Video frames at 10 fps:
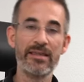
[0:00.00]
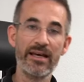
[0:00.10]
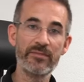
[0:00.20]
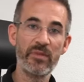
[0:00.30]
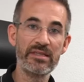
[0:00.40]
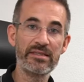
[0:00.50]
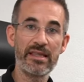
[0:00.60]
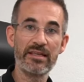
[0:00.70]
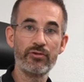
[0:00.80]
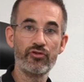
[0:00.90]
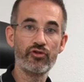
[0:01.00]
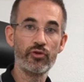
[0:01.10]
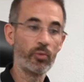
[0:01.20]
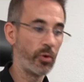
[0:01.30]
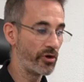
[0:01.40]
That means that you
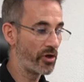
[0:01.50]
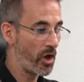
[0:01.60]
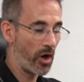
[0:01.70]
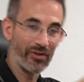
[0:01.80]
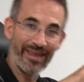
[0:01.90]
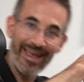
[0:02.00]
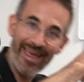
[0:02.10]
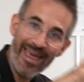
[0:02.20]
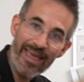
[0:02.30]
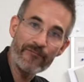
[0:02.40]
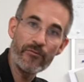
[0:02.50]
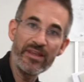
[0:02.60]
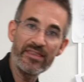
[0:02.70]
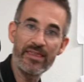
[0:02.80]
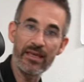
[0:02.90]
should work on
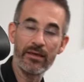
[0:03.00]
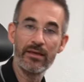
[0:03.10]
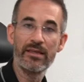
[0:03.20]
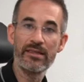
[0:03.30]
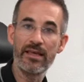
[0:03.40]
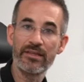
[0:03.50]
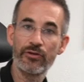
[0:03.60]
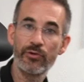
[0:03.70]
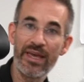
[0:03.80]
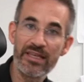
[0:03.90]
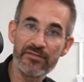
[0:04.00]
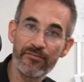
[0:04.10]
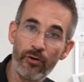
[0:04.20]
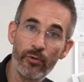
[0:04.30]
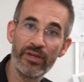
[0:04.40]
everything that creates
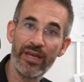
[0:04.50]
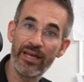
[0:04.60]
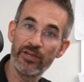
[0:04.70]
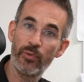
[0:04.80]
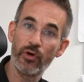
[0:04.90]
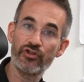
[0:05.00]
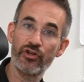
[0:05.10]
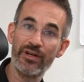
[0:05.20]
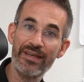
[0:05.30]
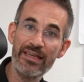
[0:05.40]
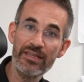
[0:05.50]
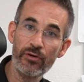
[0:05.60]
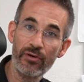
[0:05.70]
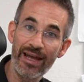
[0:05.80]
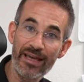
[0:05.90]
forward head posture in
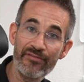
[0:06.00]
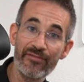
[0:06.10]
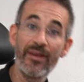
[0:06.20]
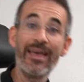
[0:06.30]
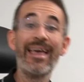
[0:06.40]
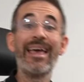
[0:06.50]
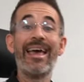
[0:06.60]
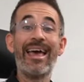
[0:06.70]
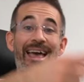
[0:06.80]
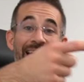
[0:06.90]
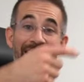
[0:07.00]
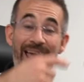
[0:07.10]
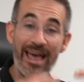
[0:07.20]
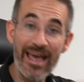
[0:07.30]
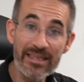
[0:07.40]
your life,
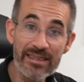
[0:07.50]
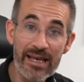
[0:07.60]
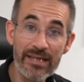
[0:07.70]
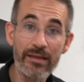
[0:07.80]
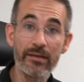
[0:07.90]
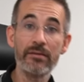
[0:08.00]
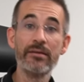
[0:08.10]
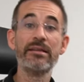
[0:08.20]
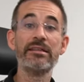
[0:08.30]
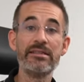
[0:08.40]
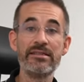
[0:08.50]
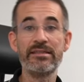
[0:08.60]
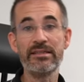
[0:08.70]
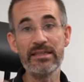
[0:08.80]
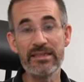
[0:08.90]
and then
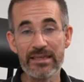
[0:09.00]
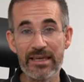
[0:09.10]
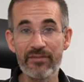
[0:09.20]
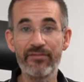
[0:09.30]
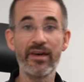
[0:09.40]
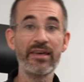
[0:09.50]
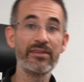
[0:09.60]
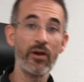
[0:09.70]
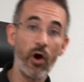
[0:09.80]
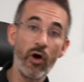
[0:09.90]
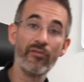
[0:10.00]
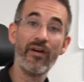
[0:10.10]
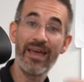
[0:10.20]
see the effect of